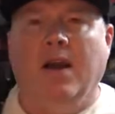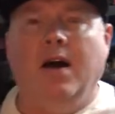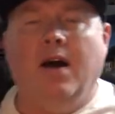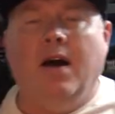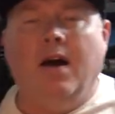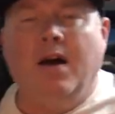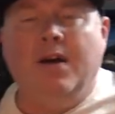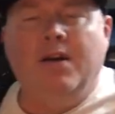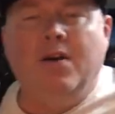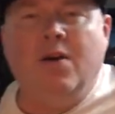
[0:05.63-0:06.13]

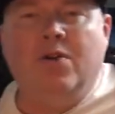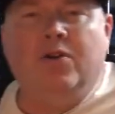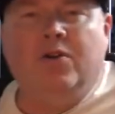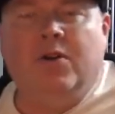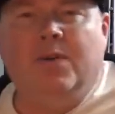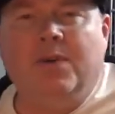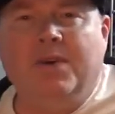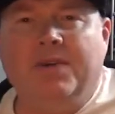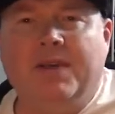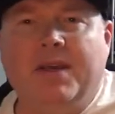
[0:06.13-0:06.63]
Hi
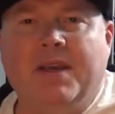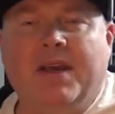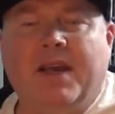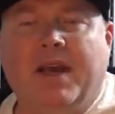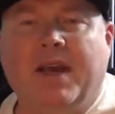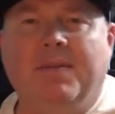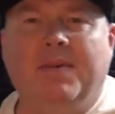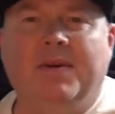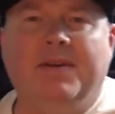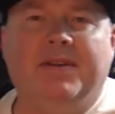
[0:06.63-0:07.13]
YouTubers and
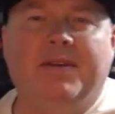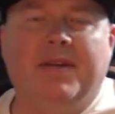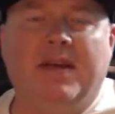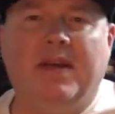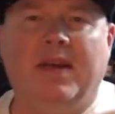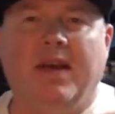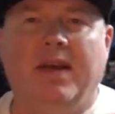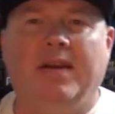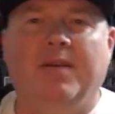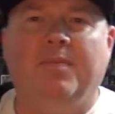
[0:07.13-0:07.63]
gamers,
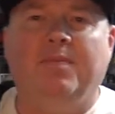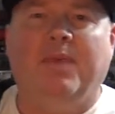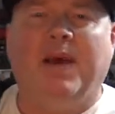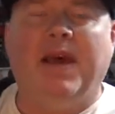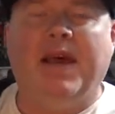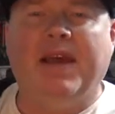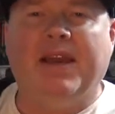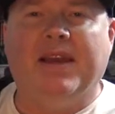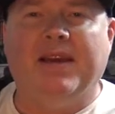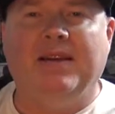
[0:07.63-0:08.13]
and I'm
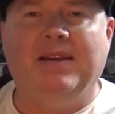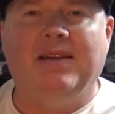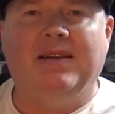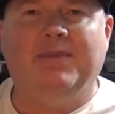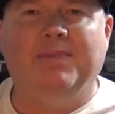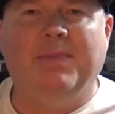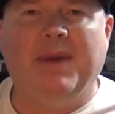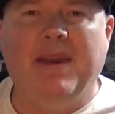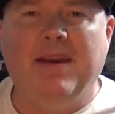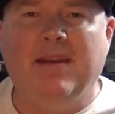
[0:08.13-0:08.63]
back, and it's
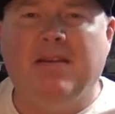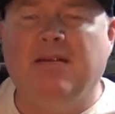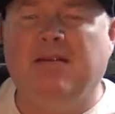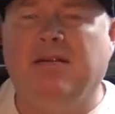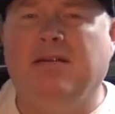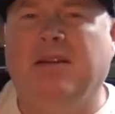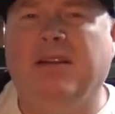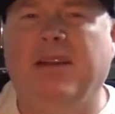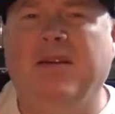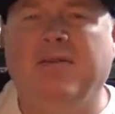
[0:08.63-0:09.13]
been
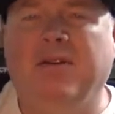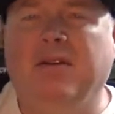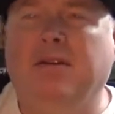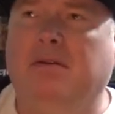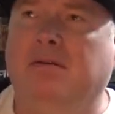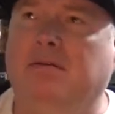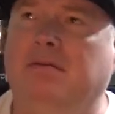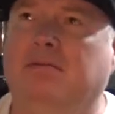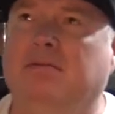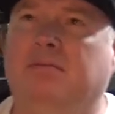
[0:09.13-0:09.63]
another,
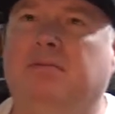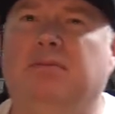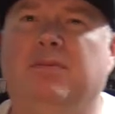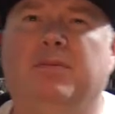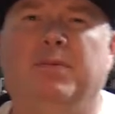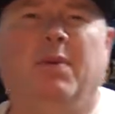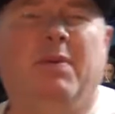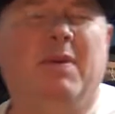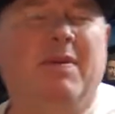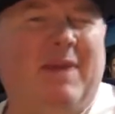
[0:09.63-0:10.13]

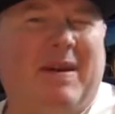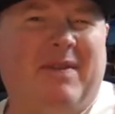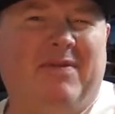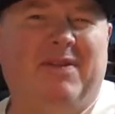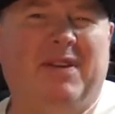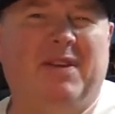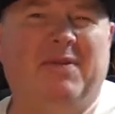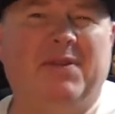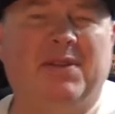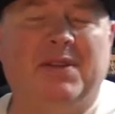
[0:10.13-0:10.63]
probably about
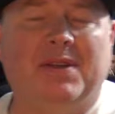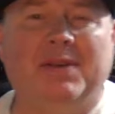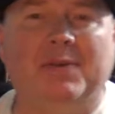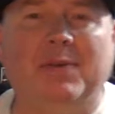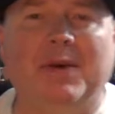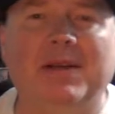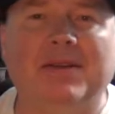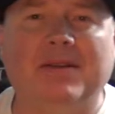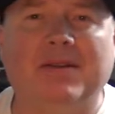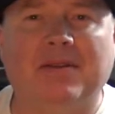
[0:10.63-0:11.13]
5 or 6
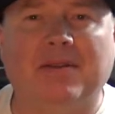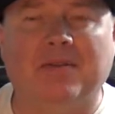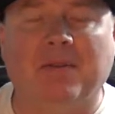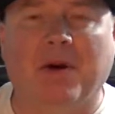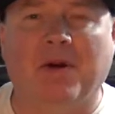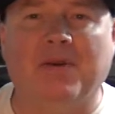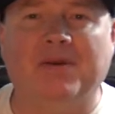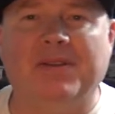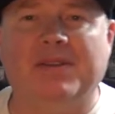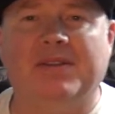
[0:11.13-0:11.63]
weeks I
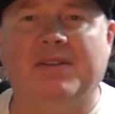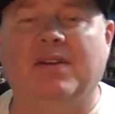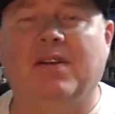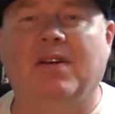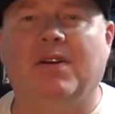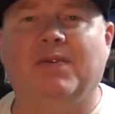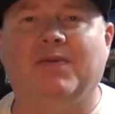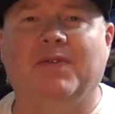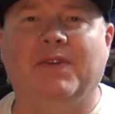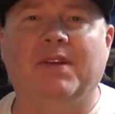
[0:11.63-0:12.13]
suppose since the
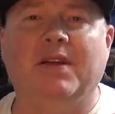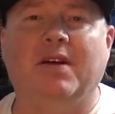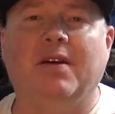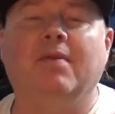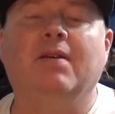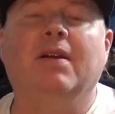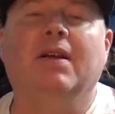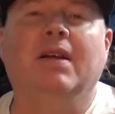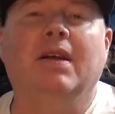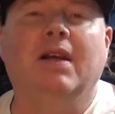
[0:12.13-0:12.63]
last
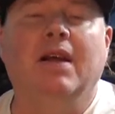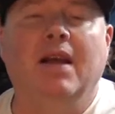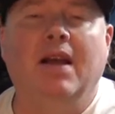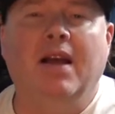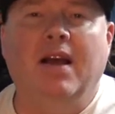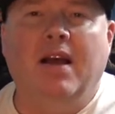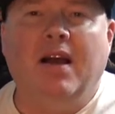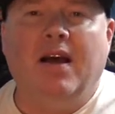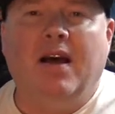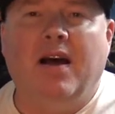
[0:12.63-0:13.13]
video.
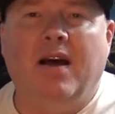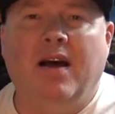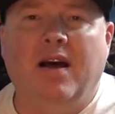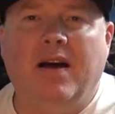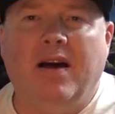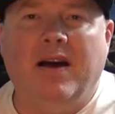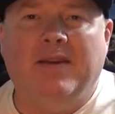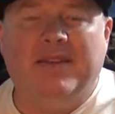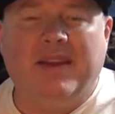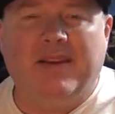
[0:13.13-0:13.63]

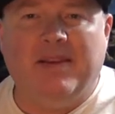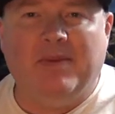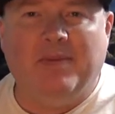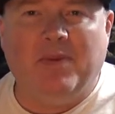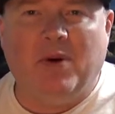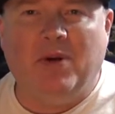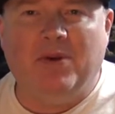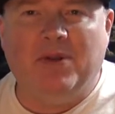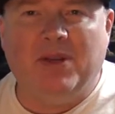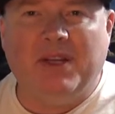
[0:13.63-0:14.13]
I have to give an
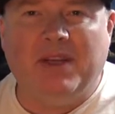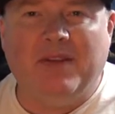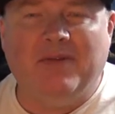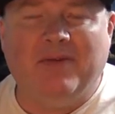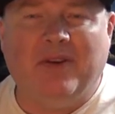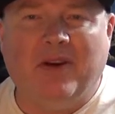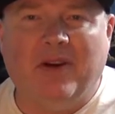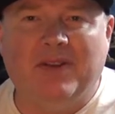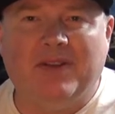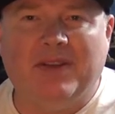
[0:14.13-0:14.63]
apology in
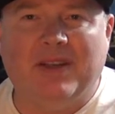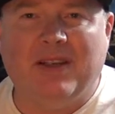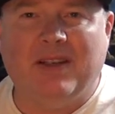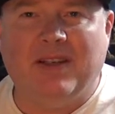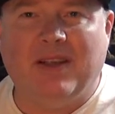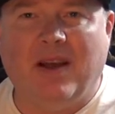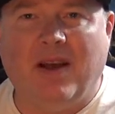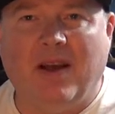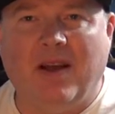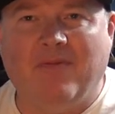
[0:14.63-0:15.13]
advance.
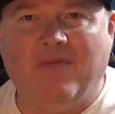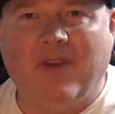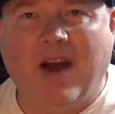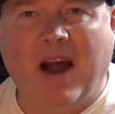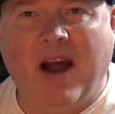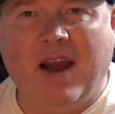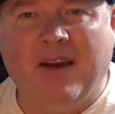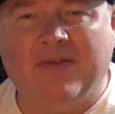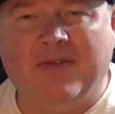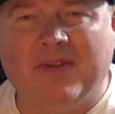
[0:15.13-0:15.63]

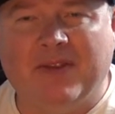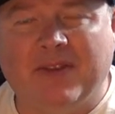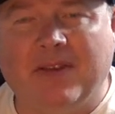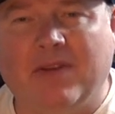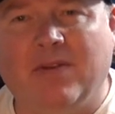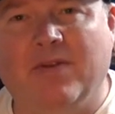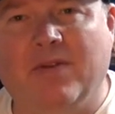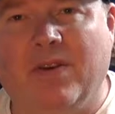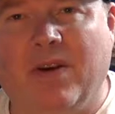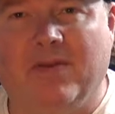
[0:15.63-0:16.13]
I've
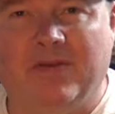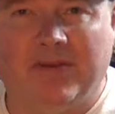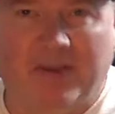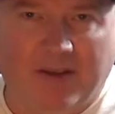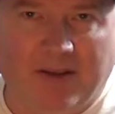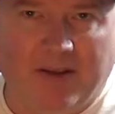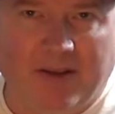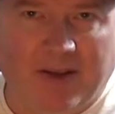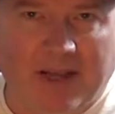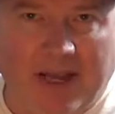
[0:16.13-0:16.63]
still not
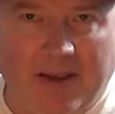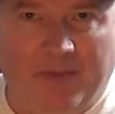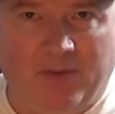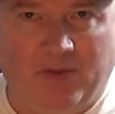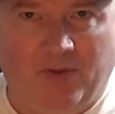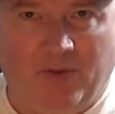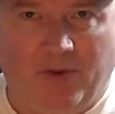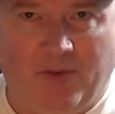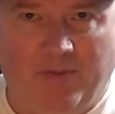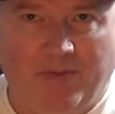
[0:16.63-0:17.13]
done the
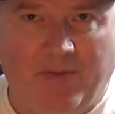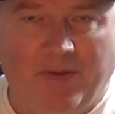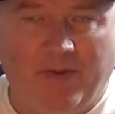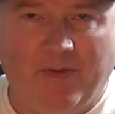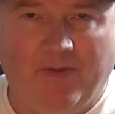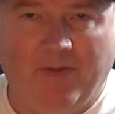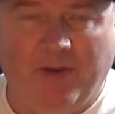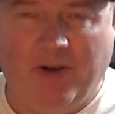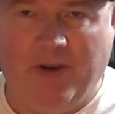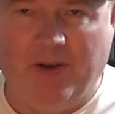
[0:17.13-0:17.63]
games room. The
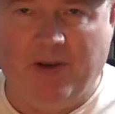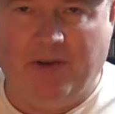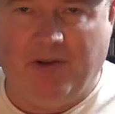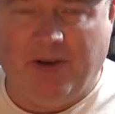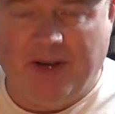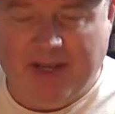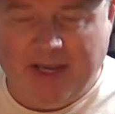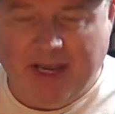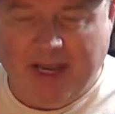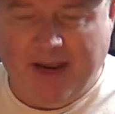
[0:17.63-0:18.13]
furniture
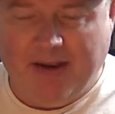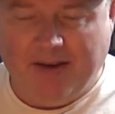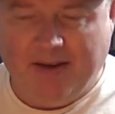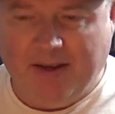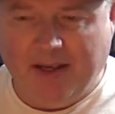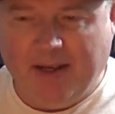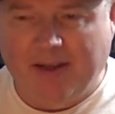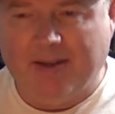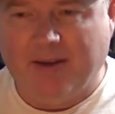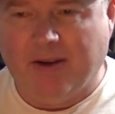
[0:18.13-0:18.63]
I need
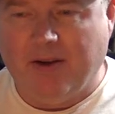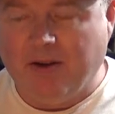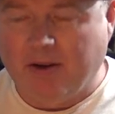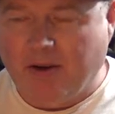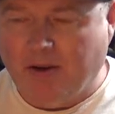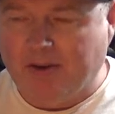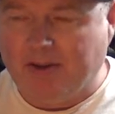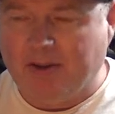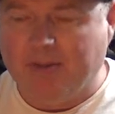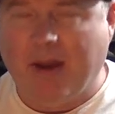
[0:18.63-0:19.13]
is going to
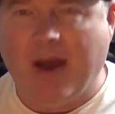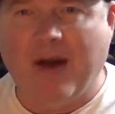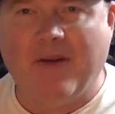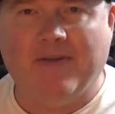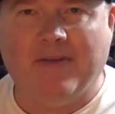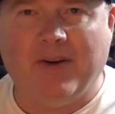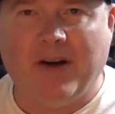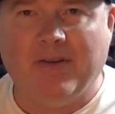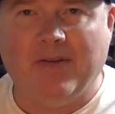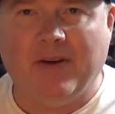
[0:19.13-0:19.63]
cost about
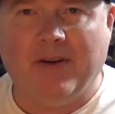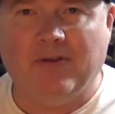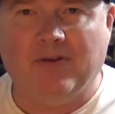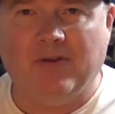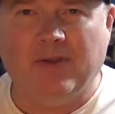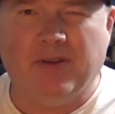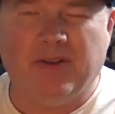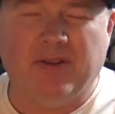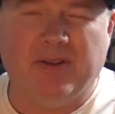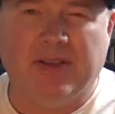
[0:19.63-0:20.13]
£500
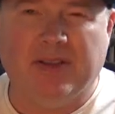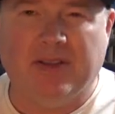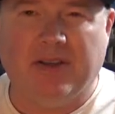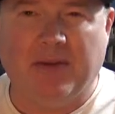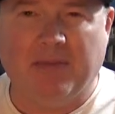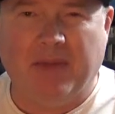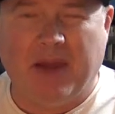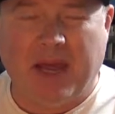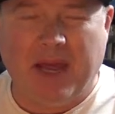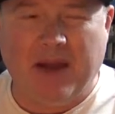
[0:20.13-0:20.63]
to
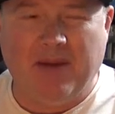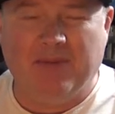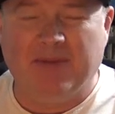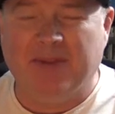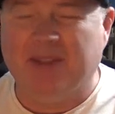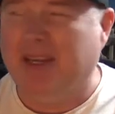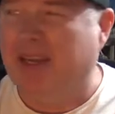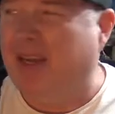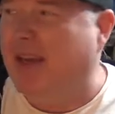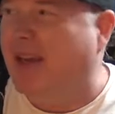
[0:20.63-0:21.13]
£600